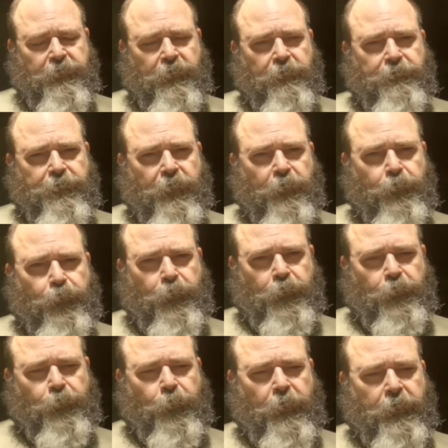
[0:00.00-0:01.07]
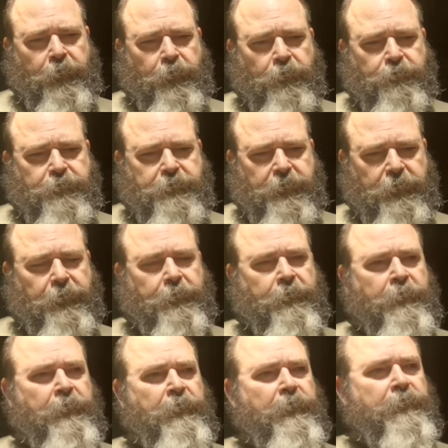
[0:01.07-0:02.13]
and I have no real way of telling.
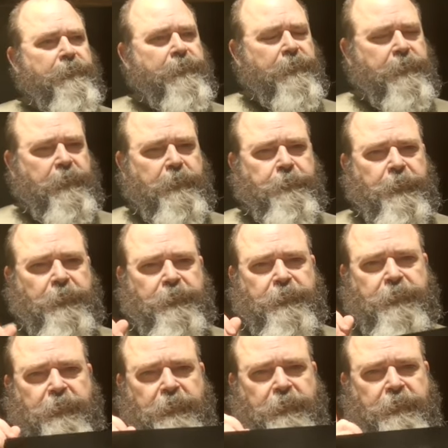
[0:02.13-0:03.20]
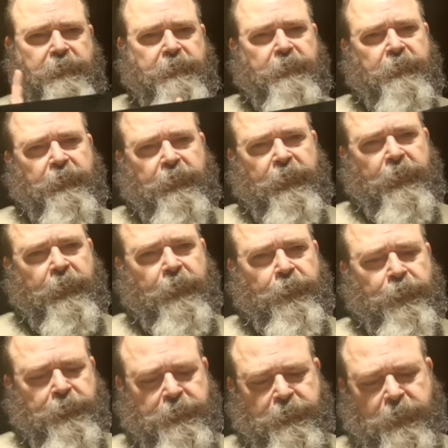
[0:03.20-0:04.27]
So it's going to be interesting to see how
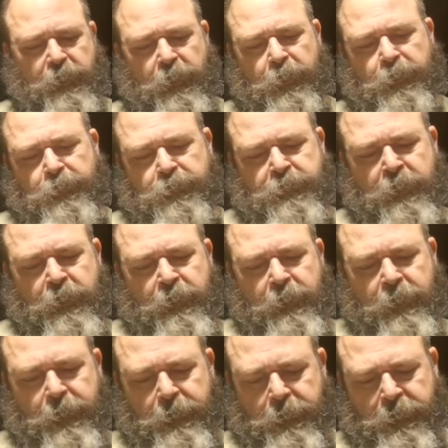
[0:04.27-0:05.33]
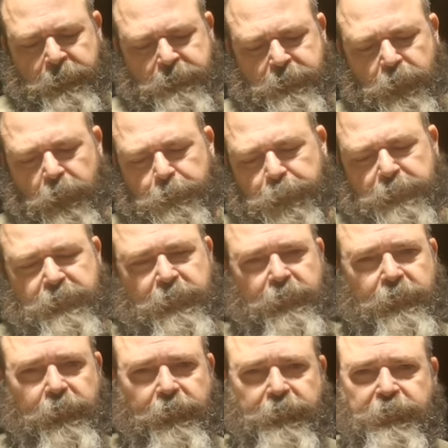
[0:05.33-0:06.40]
this goes. Uh, it's not
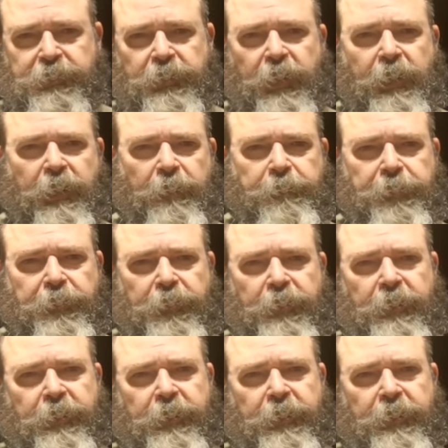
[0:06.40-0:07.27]
particularly sharp, and I